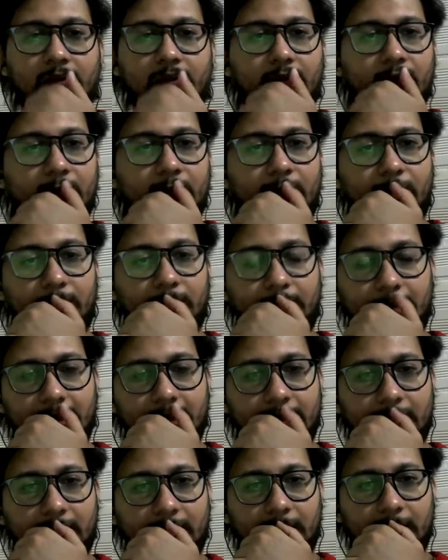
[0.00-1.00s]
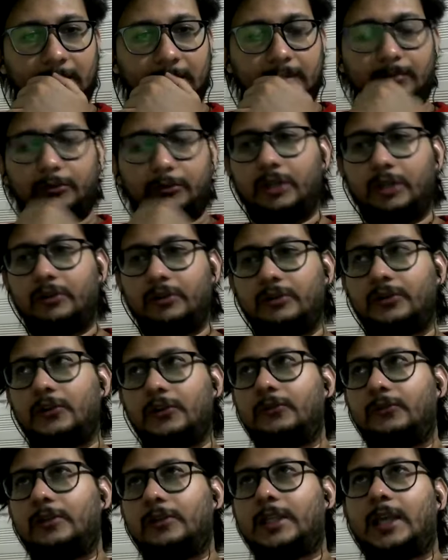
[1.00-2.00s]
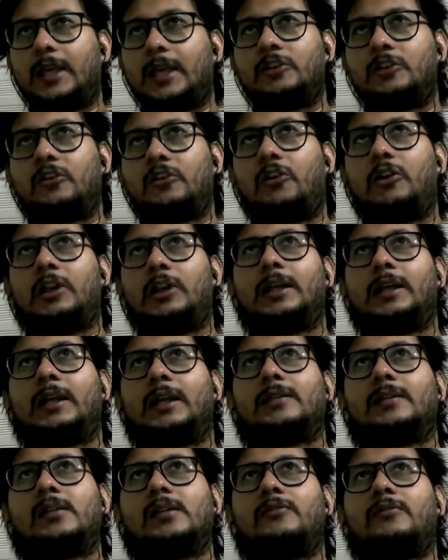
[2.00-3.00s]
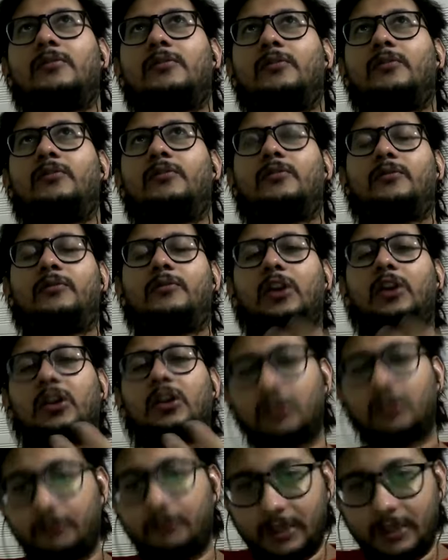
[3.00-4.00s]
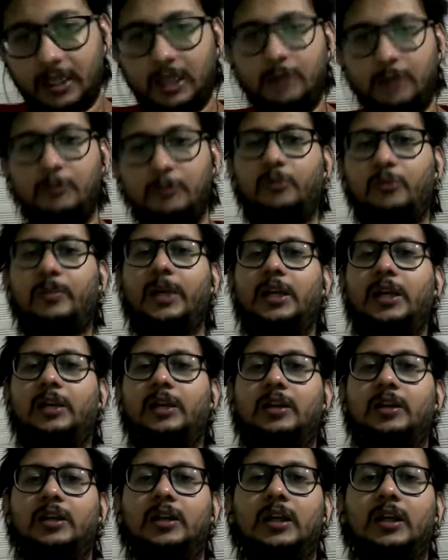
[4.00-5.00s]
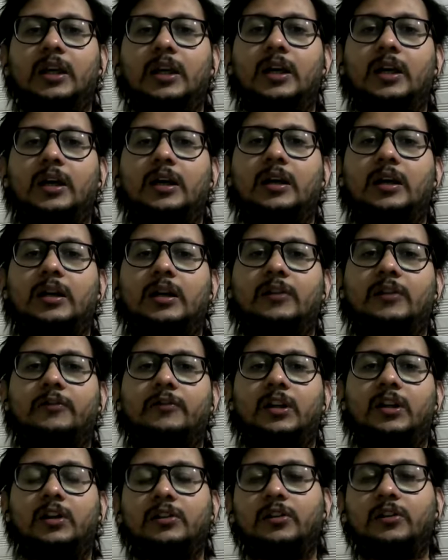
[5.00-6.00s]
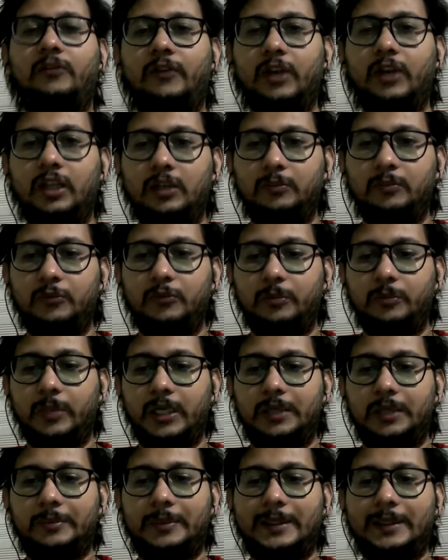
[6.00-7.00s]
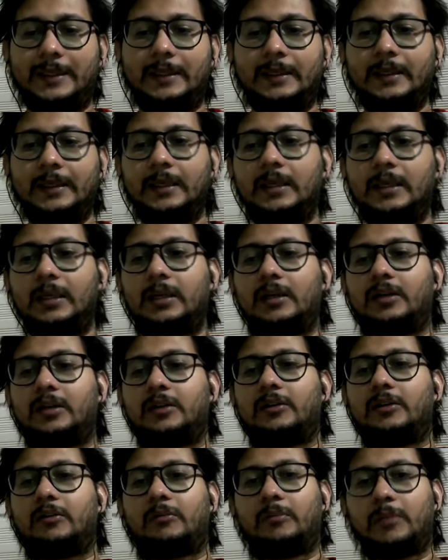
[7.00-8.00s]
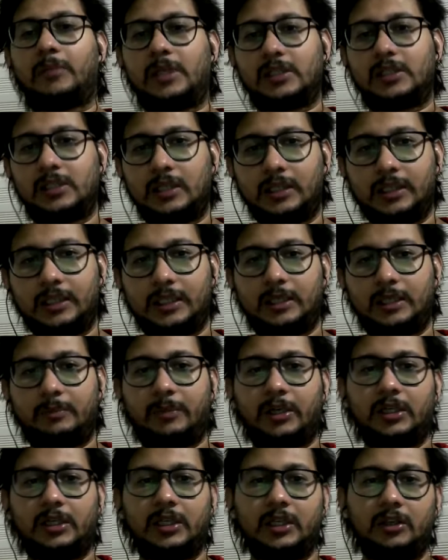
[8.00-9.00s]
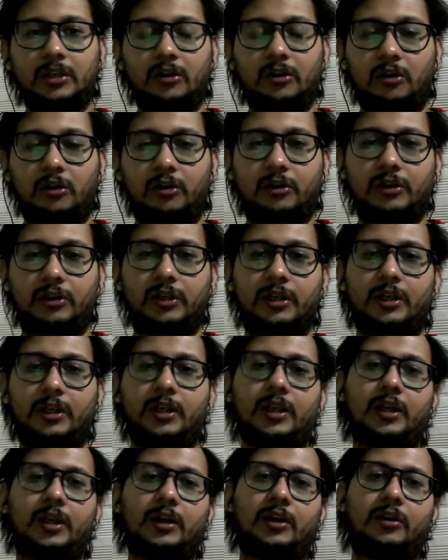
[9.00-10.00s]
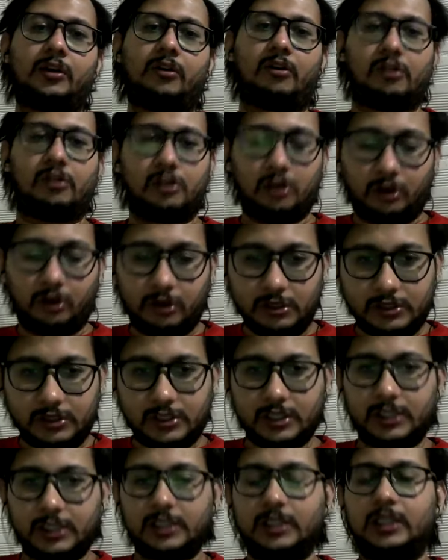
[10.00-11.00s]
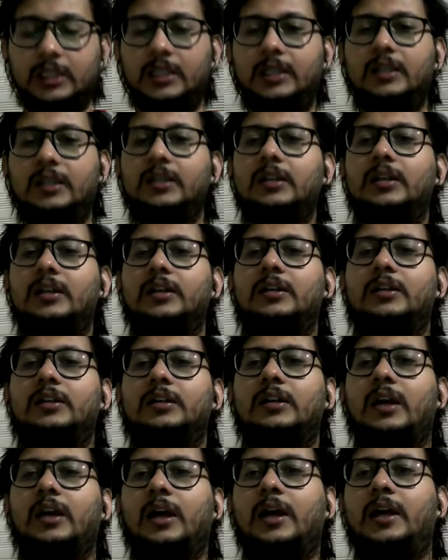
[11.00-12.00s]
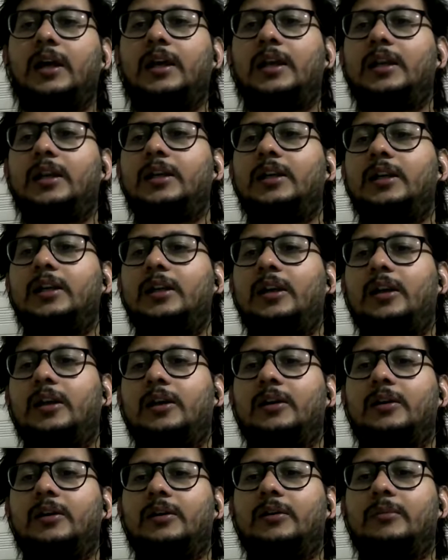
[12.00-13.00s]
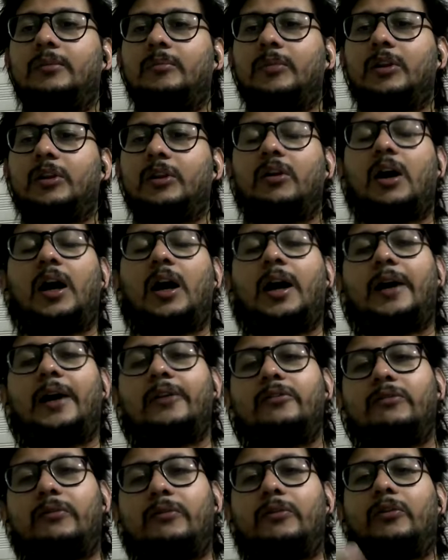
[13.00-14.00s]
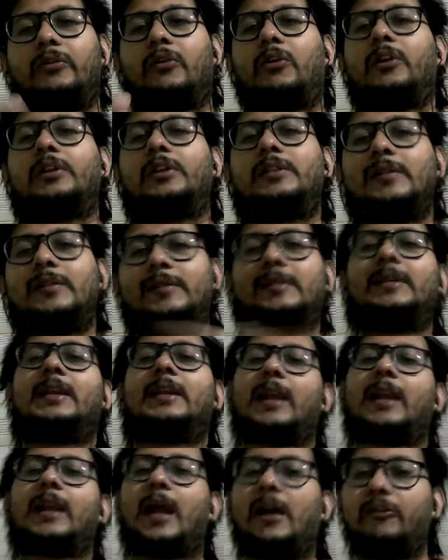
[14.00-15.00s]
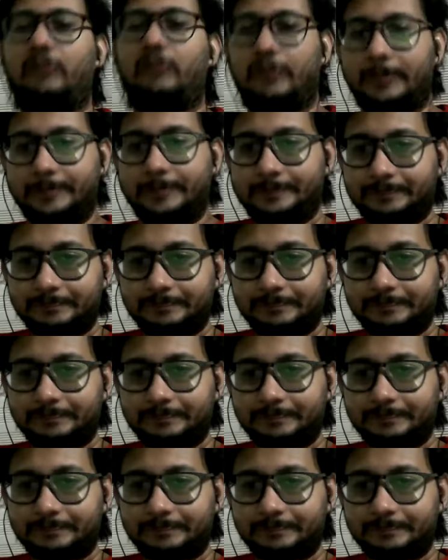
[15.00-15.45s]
So, but so we can call it as a philosophical movement. The philosophical movement being majorly depending on ontology, and how knowledge is derived,